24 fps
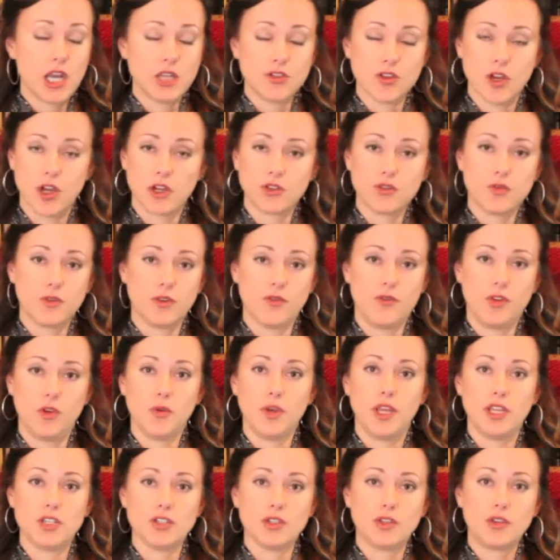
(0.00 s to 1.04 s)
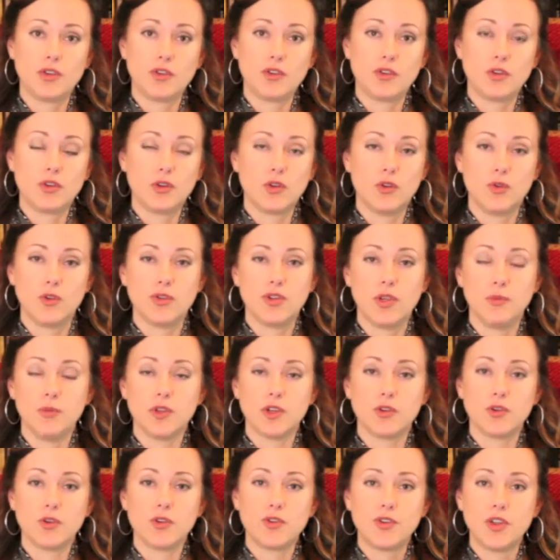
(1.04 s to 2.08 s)
and I talked to a few agents who
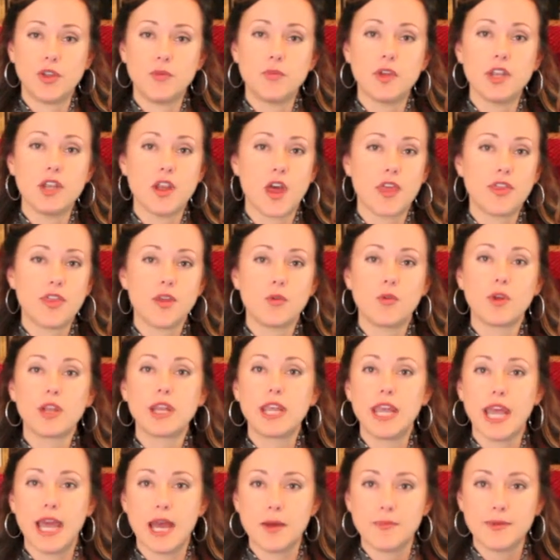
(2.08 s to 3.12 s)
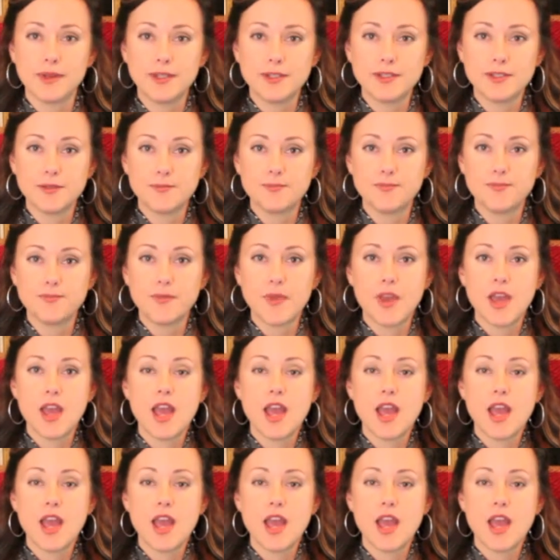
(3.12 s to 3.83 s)
seemed interested, but nothing really happened.